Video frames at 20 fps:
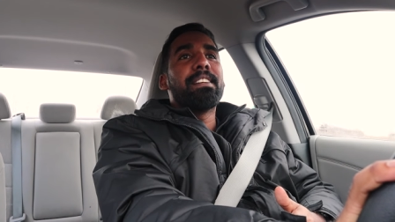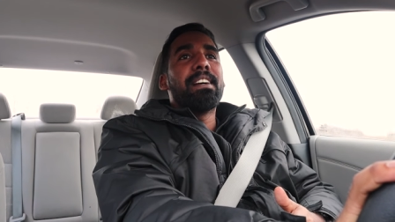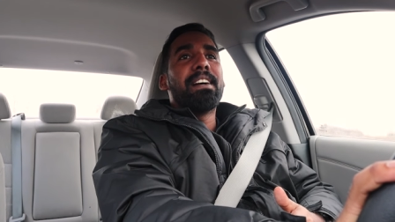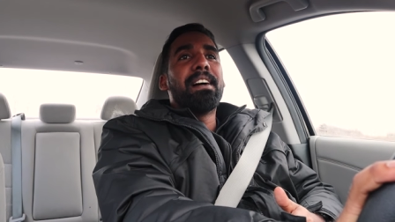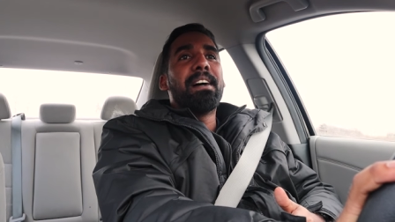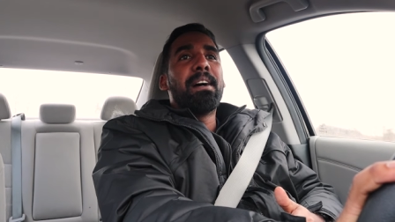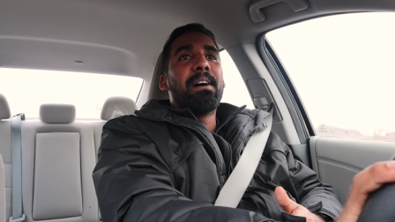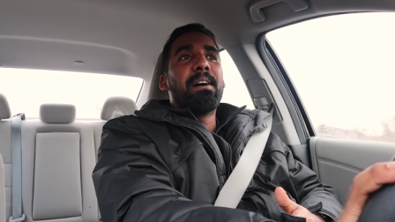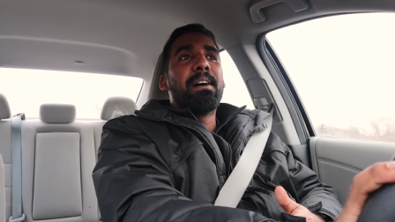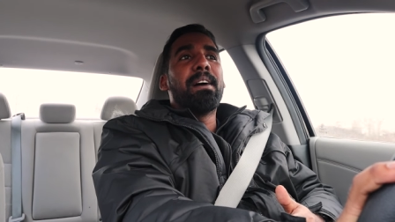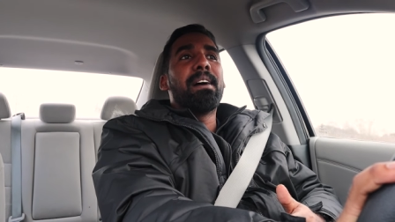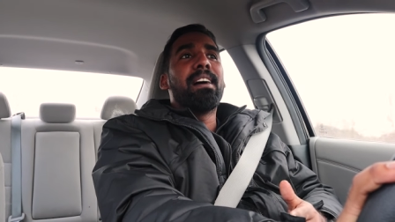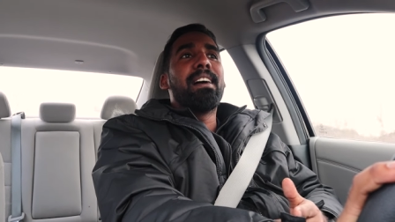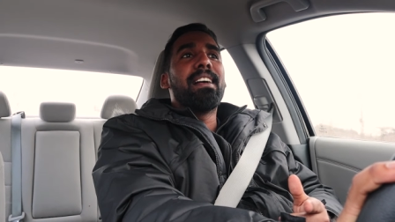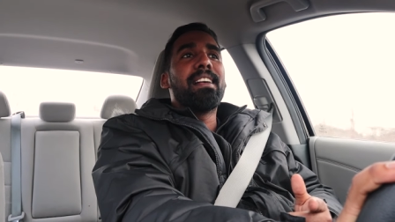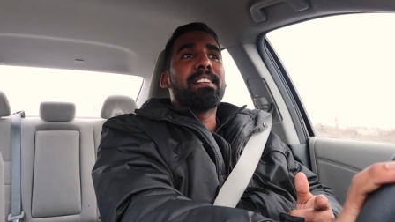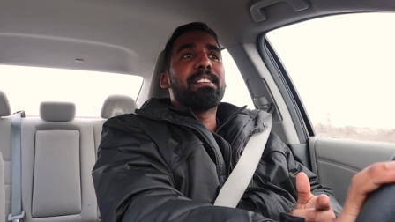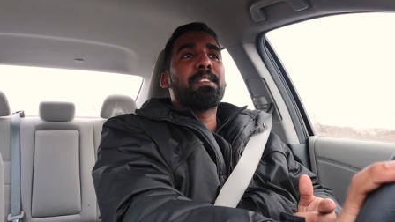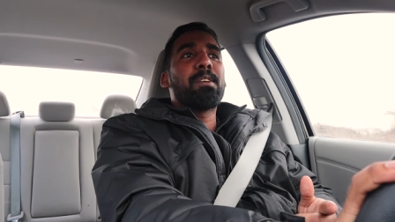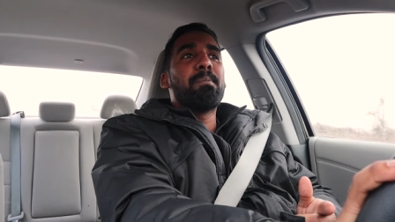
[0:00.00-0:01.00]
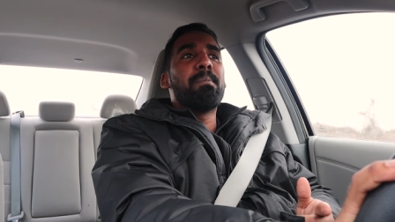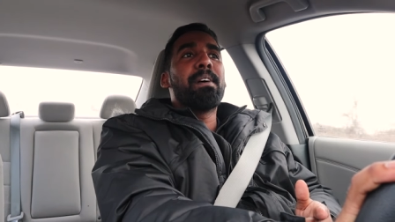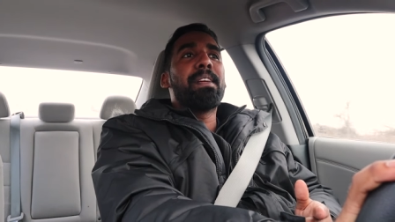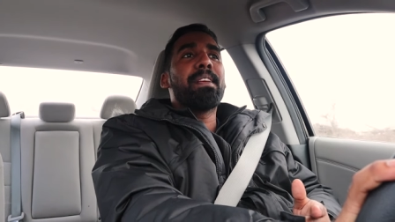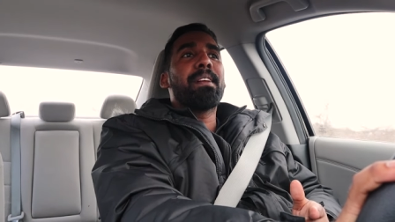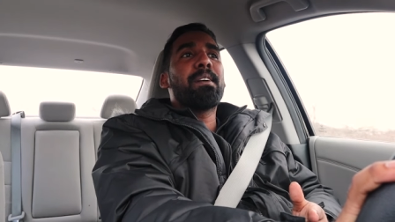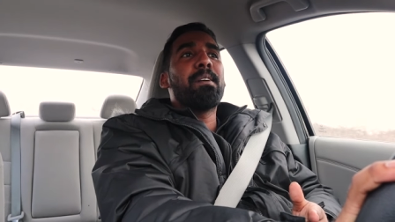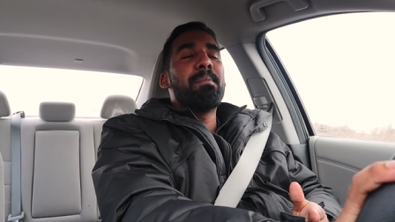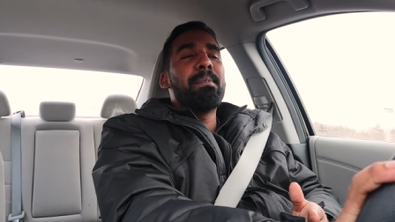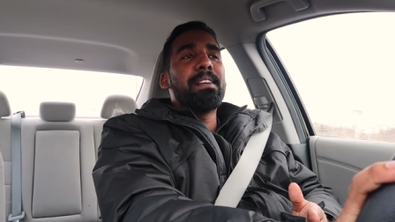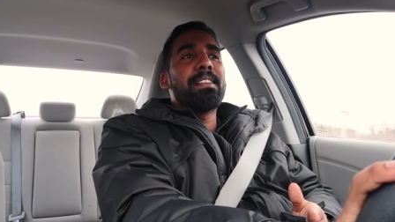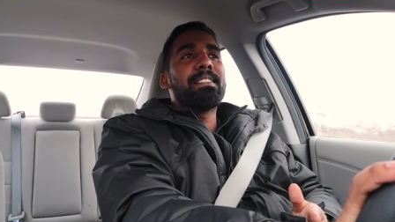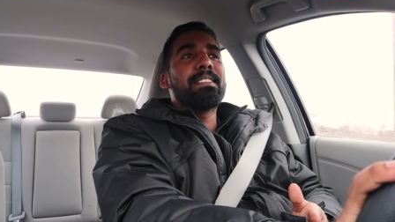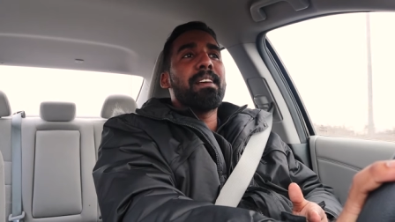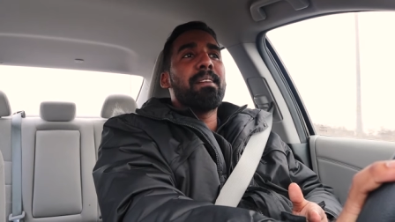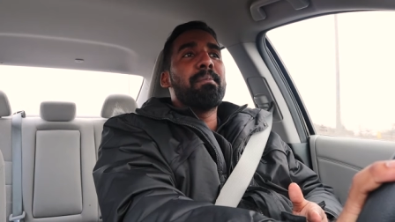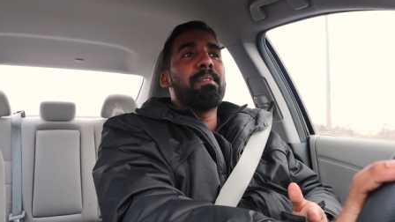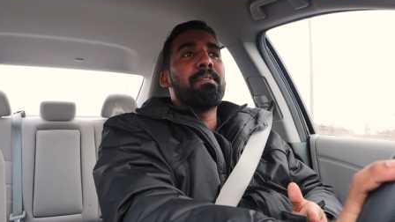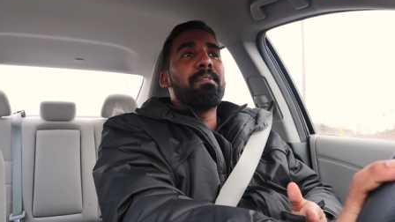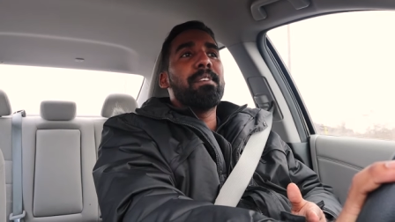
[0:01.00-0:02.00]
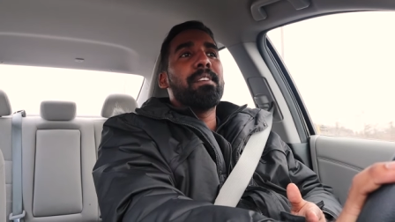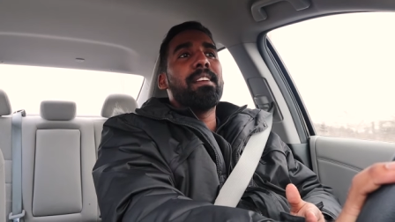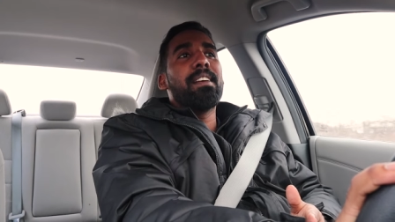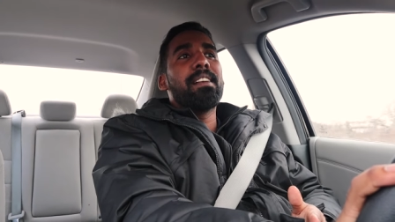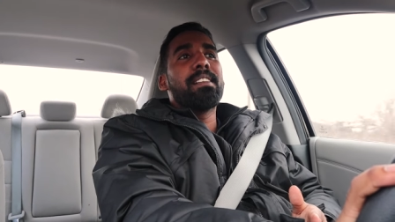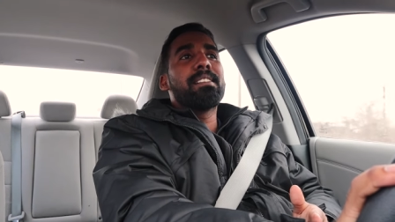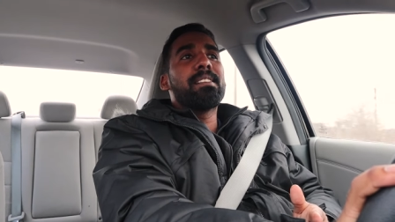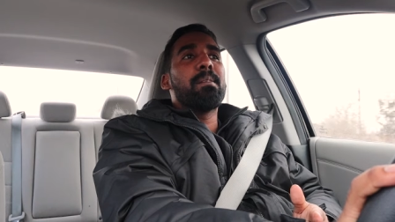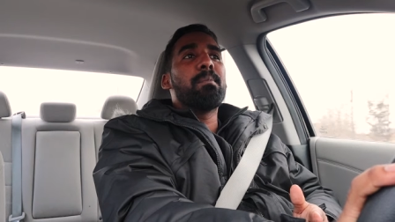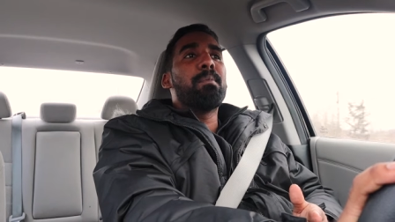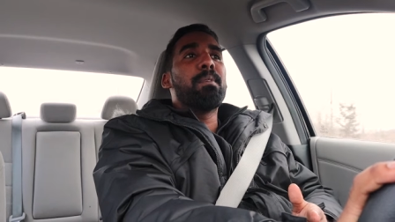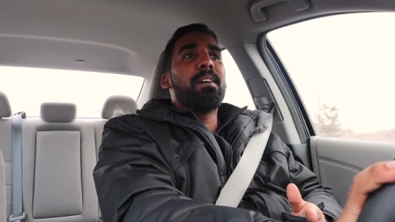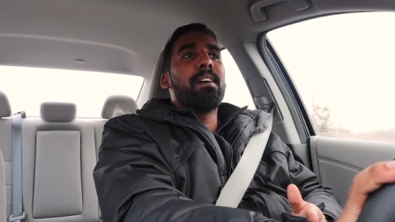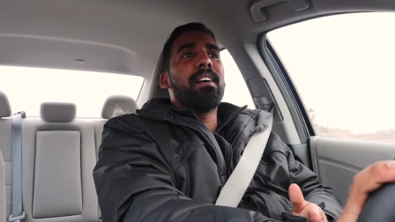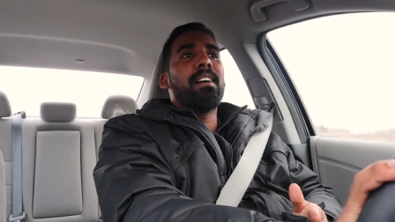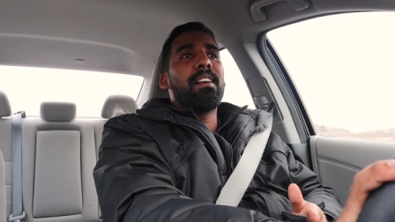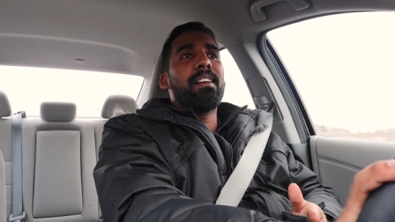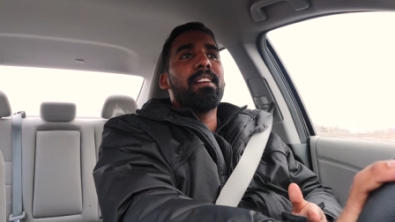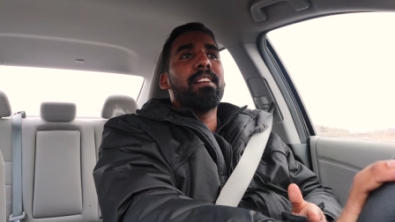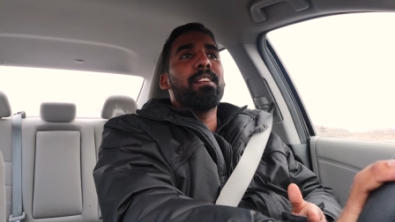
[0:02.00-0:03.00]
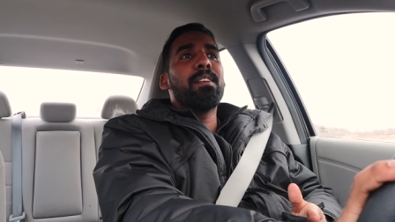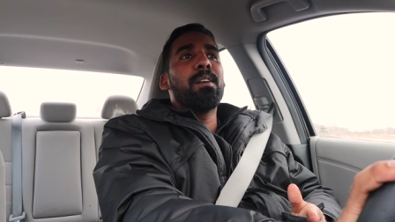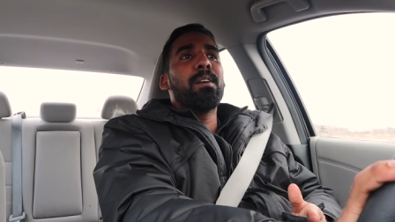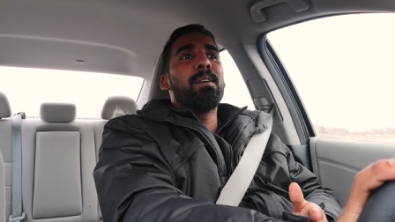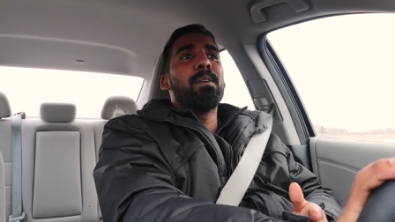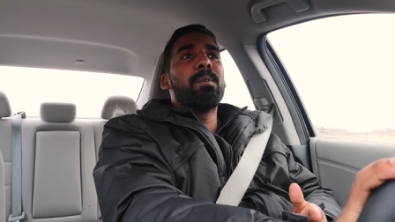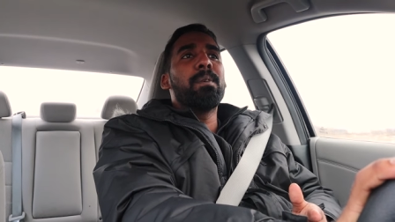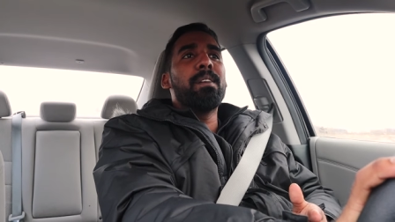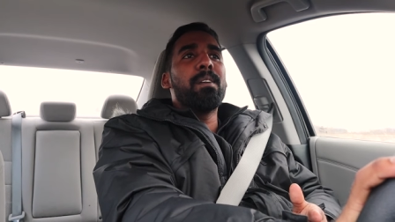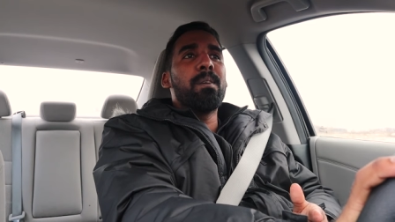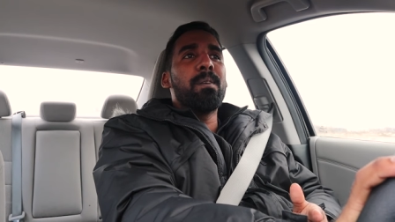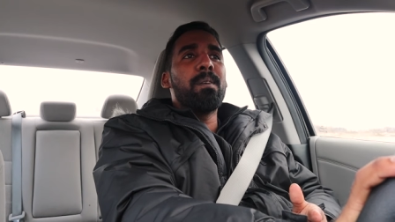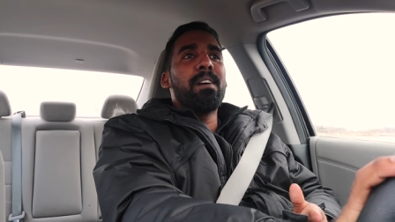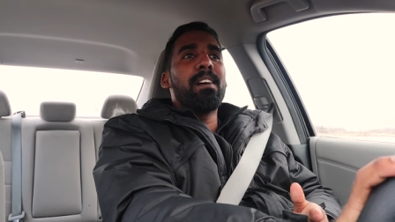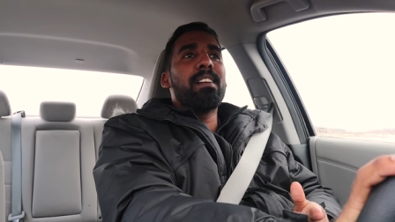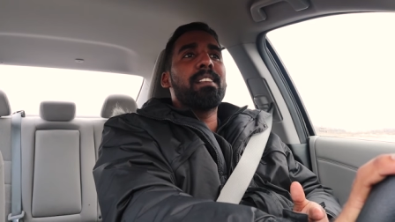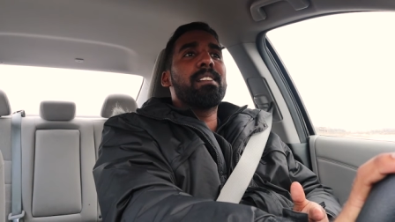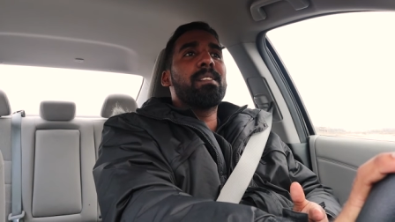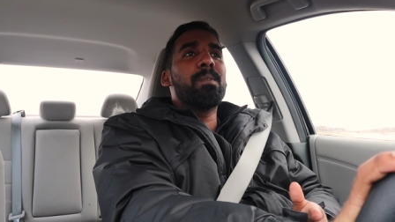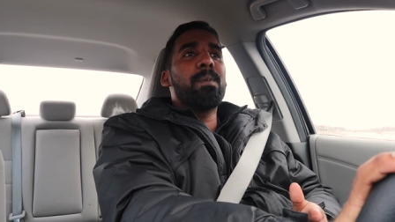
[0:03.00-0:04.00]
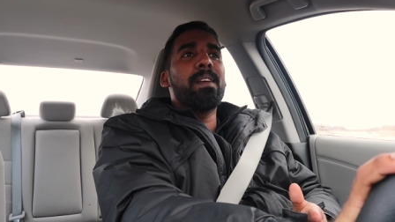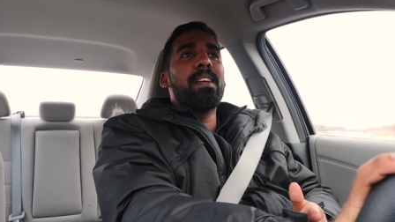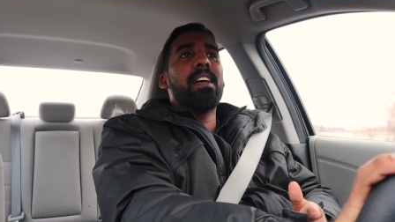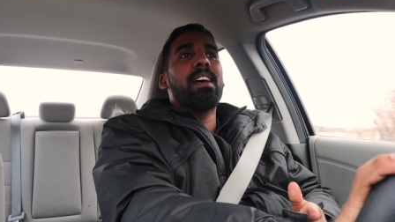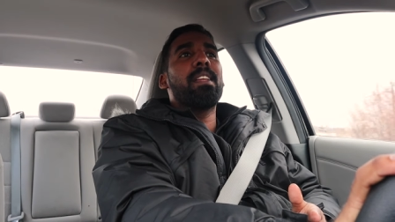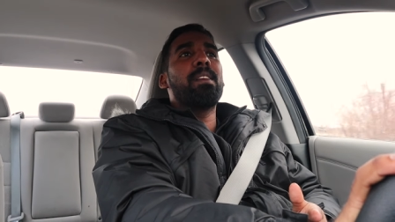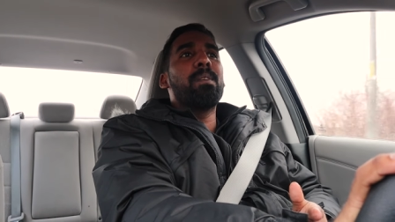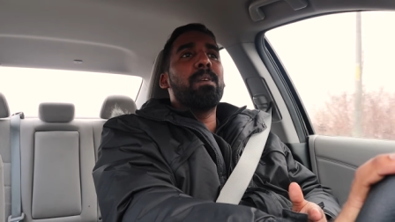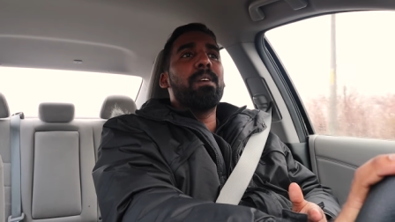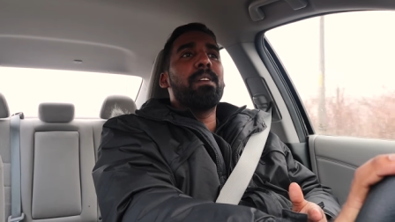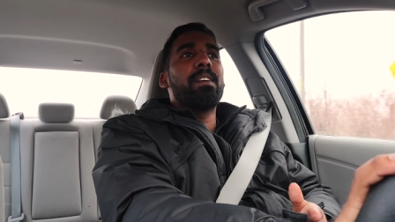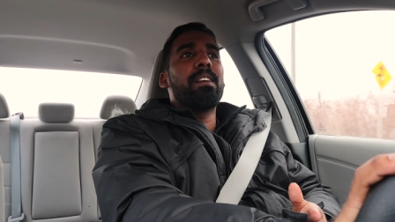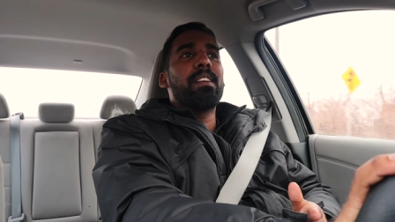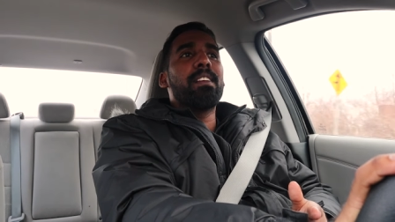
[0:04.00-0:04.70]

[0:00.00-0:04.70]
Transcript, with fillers: Uh, uh, uh somebody comment on my video and said, boy, yo, we don't want to see what you're doing.